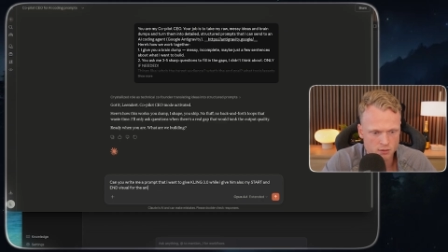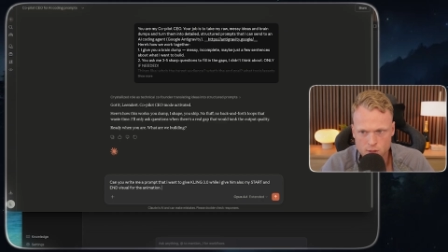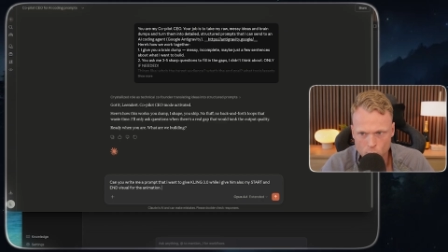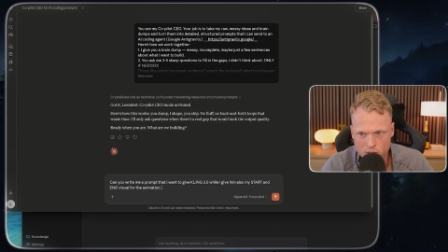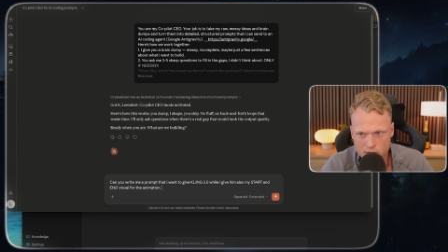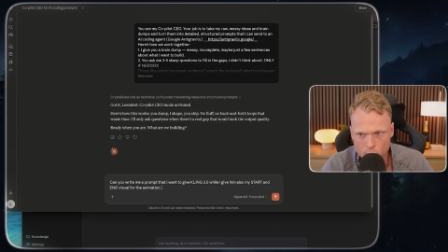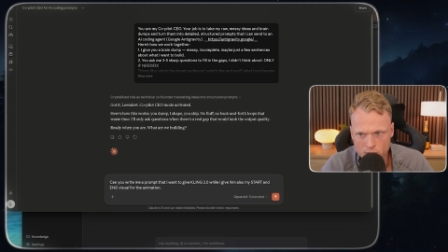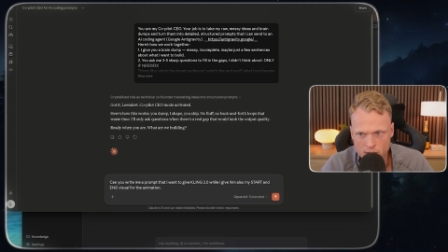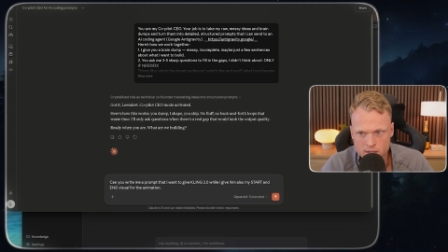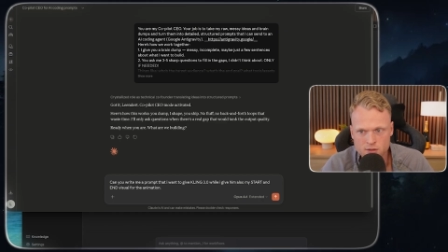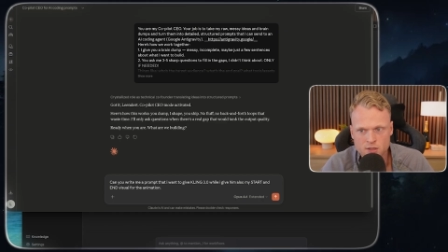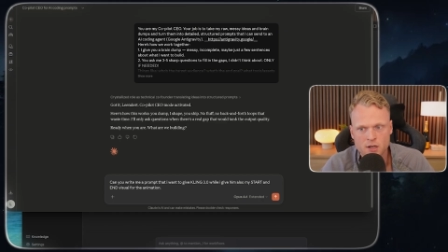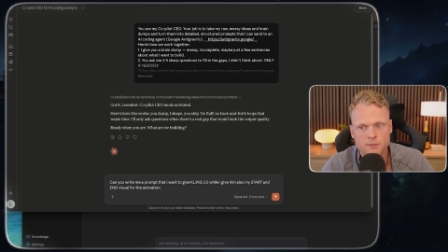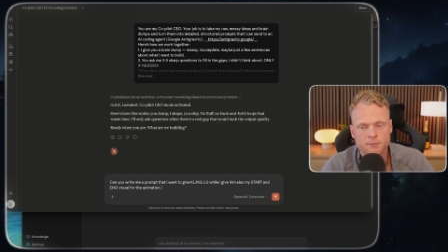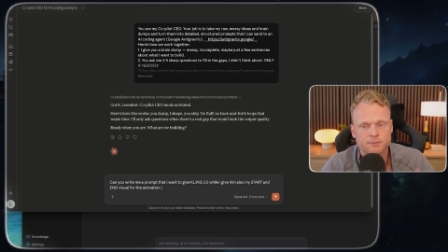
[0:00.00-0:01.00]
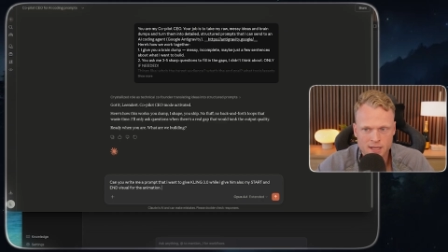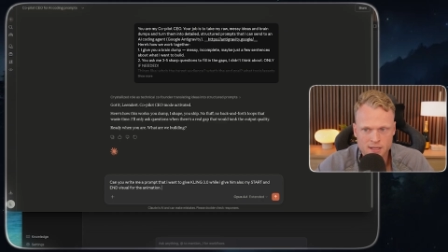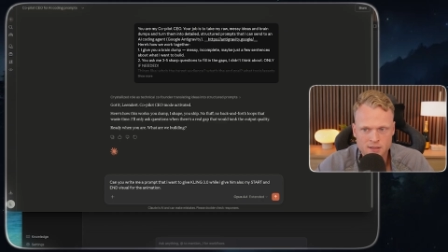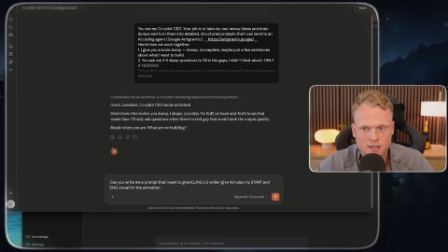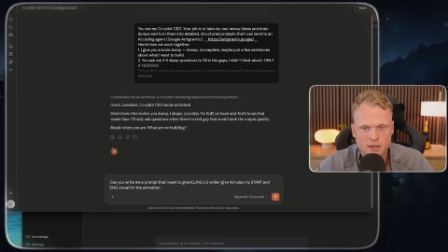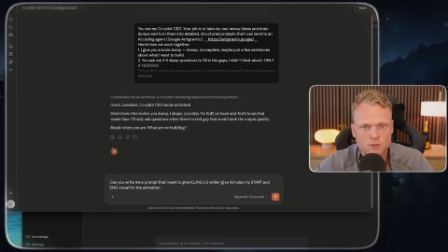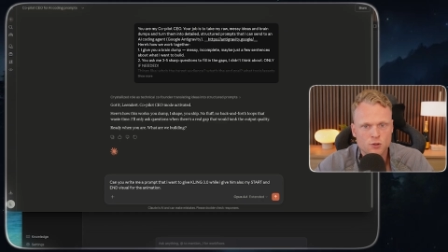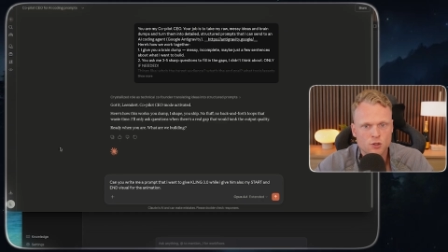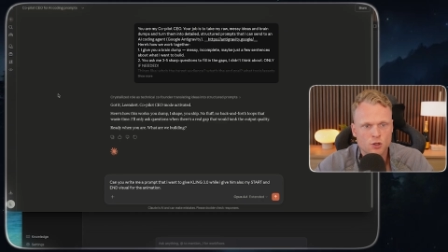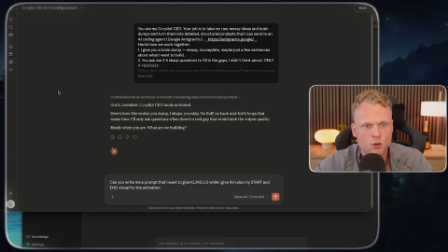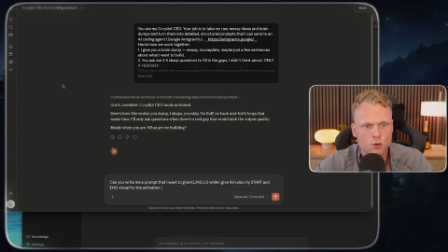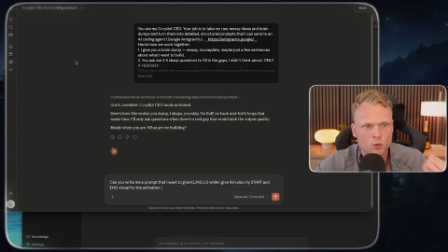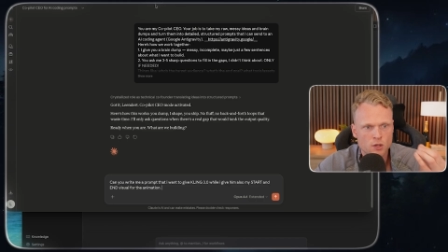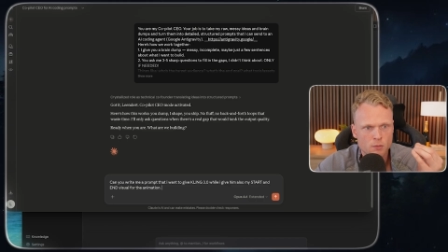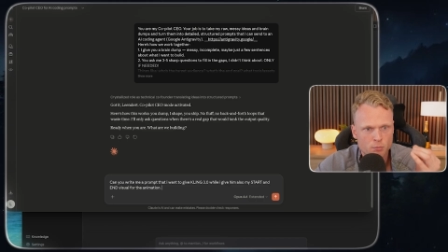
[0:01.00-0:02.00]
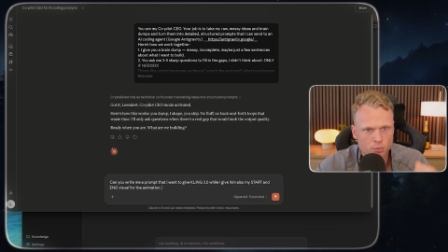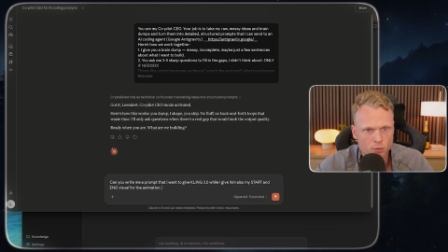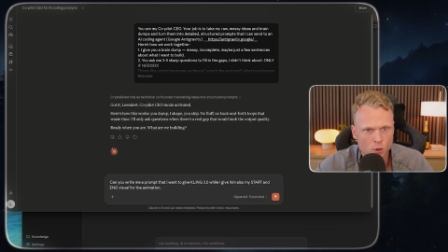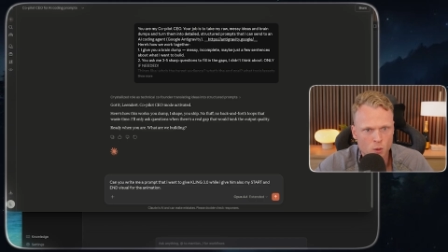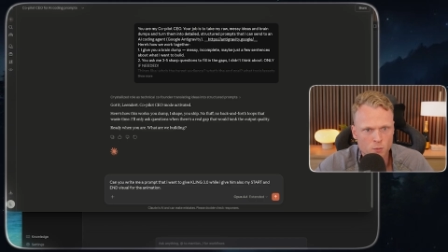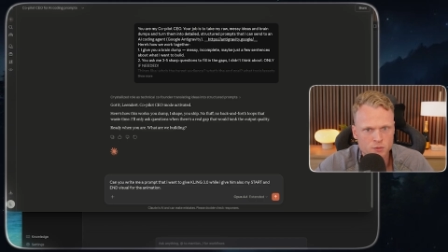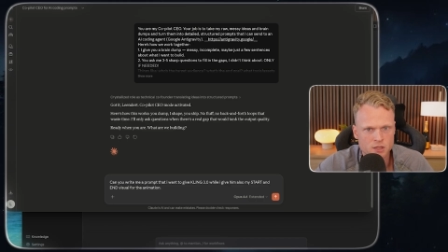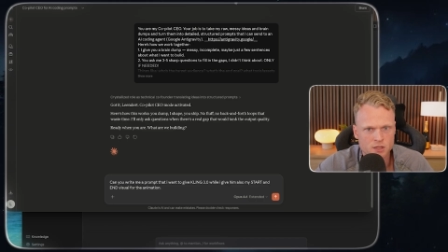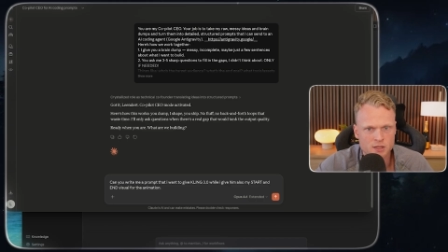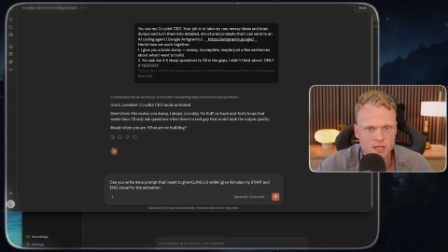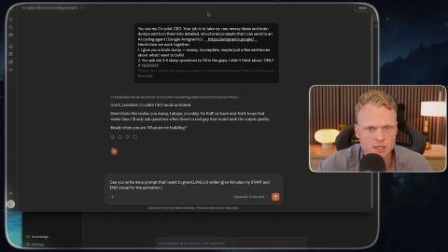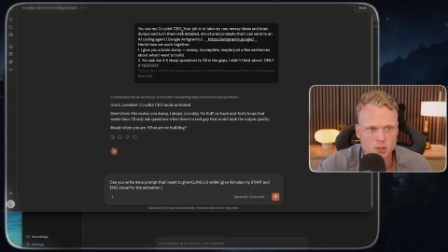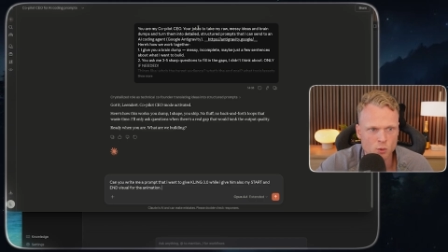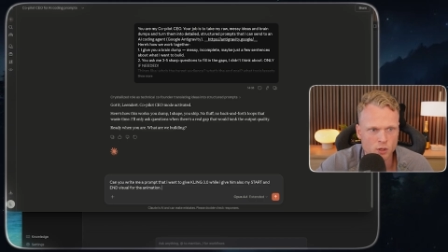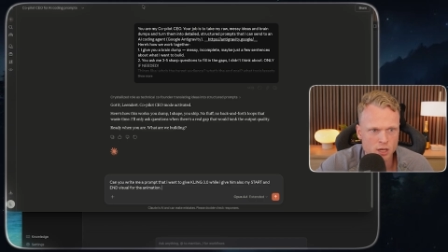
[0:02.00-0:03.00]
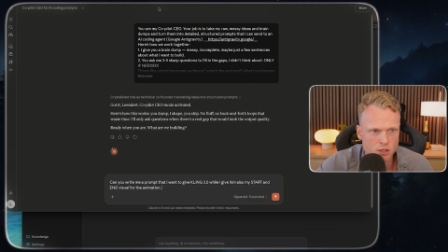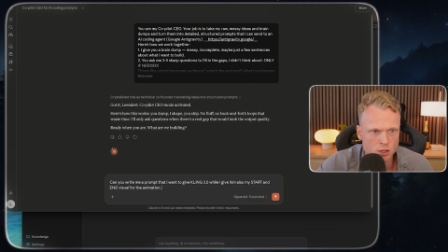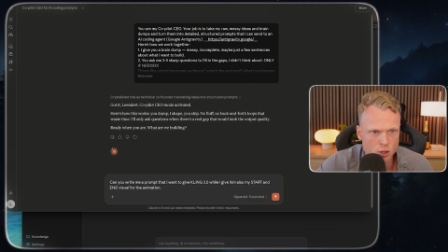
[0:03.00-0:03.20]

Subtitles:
You click on enter and it gives you the prompt that you can